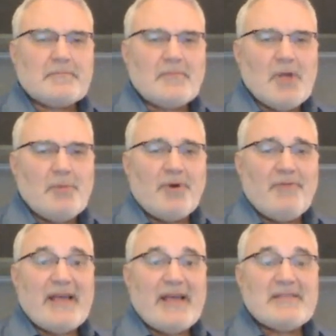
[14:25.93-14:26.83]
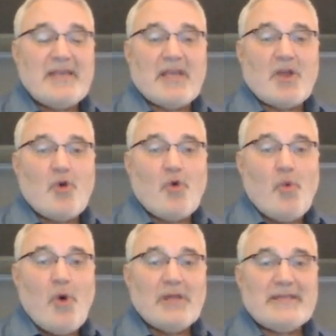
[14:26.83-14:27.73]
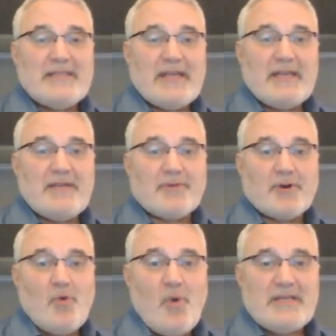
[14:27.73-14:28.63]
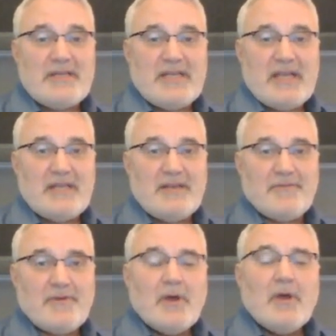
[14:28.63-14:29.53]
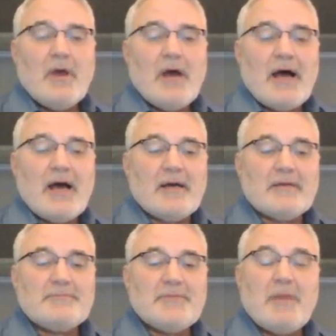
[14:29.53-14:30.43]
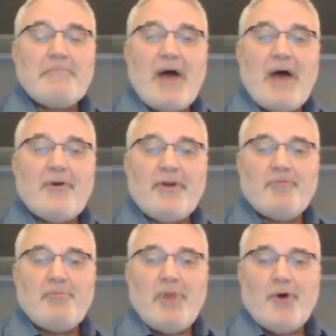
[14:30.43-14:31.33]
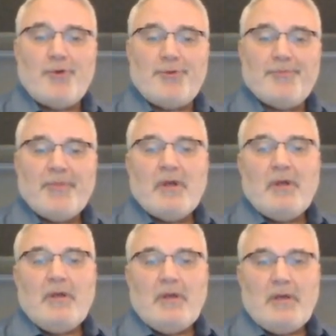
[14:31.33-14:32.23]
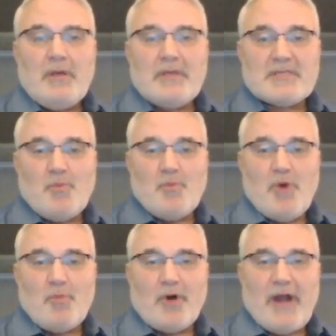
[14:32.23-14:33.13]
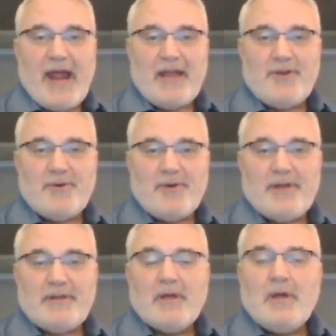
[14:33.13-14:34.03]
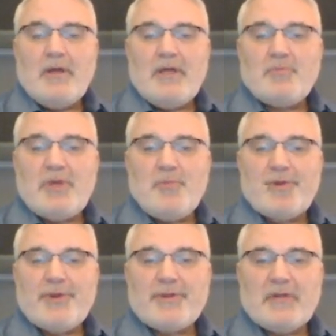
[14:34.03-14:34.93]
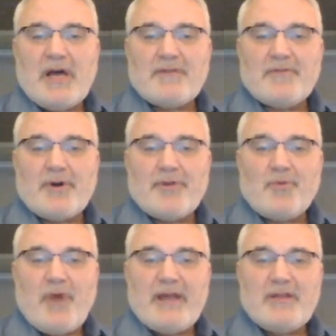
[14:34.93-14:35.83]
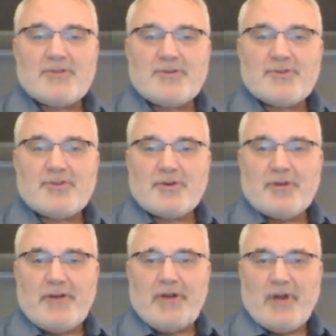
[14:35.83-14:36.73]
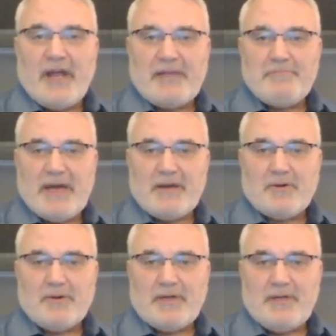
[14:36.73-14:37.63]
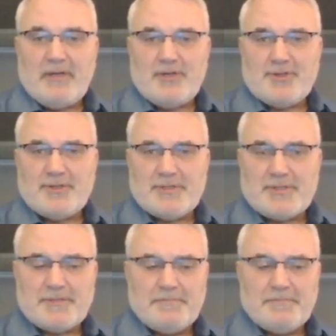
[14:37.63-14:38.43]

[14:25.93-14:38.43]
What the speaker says: It provides a qualitative or quantitative amount of bone. It's somewhat more accurate in people with a lot of arthritis or certain underlying medical conditions.